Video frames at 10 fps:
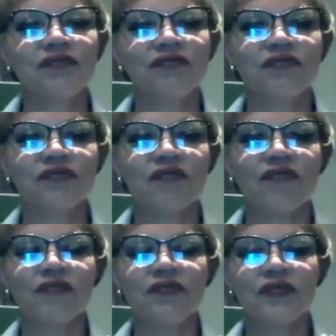
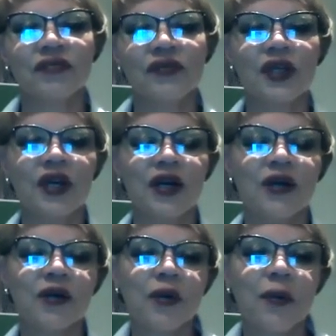
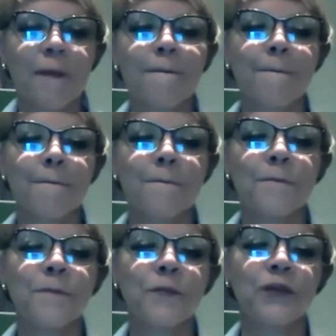
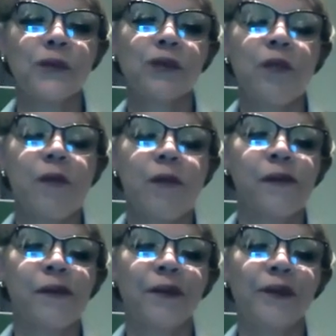
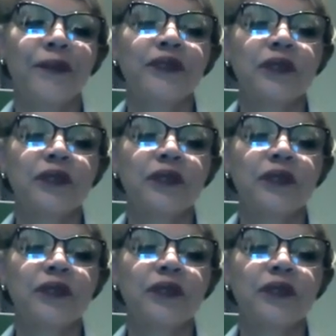(not speaking)